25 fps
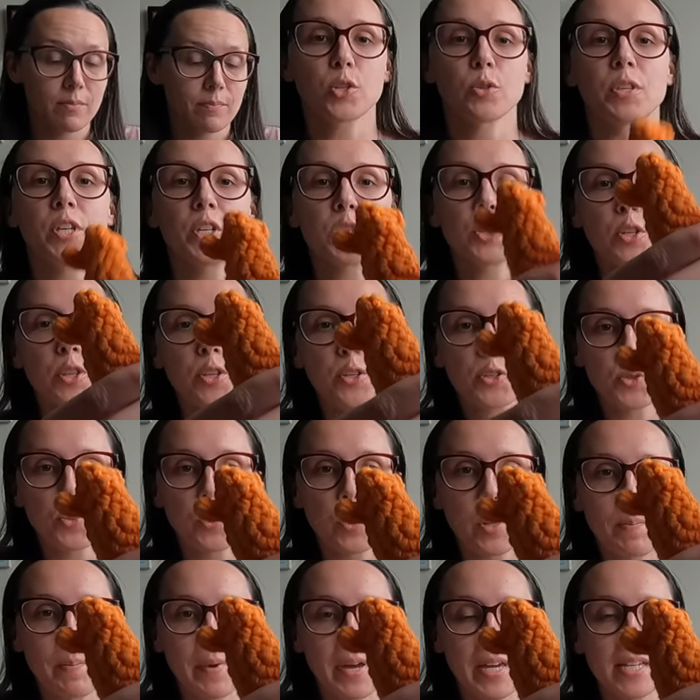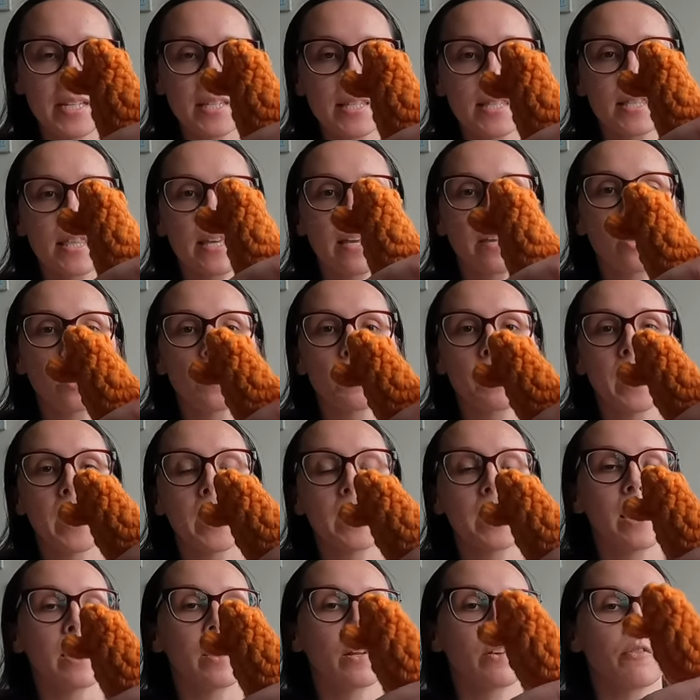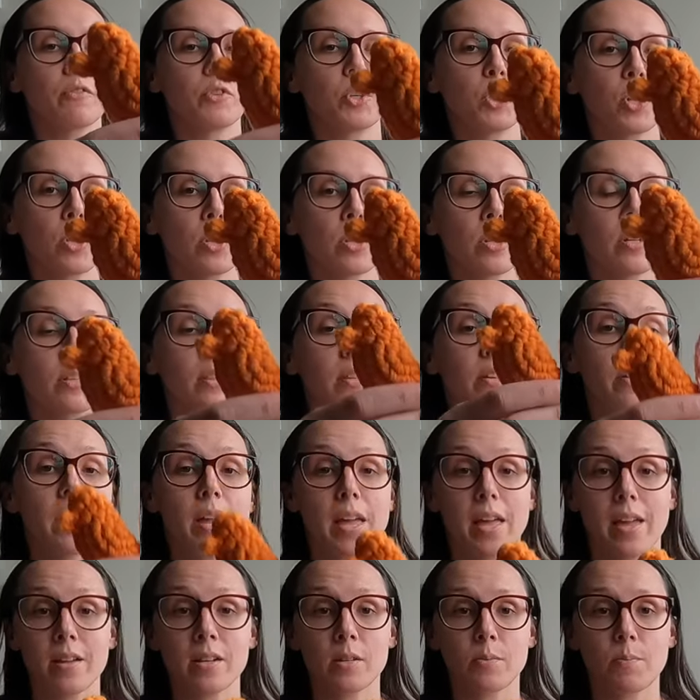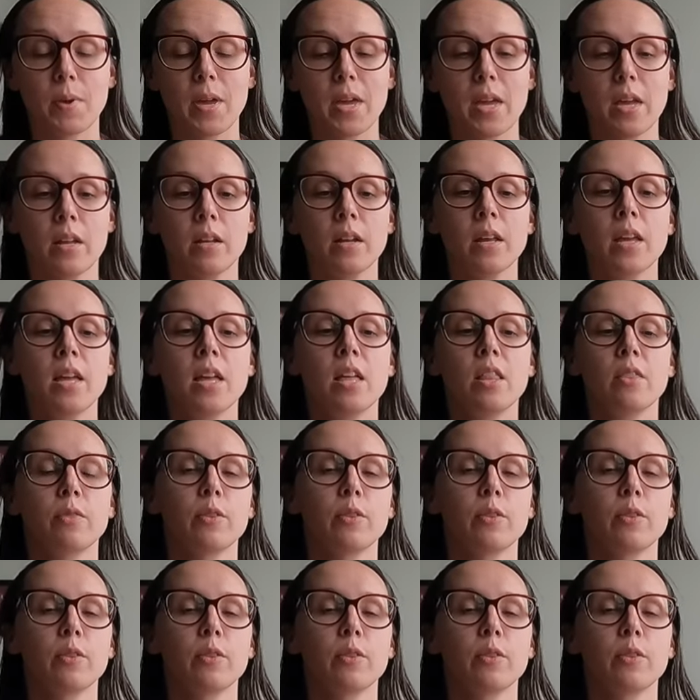So these are the toy mice. They are made out of yarn. They're handmade.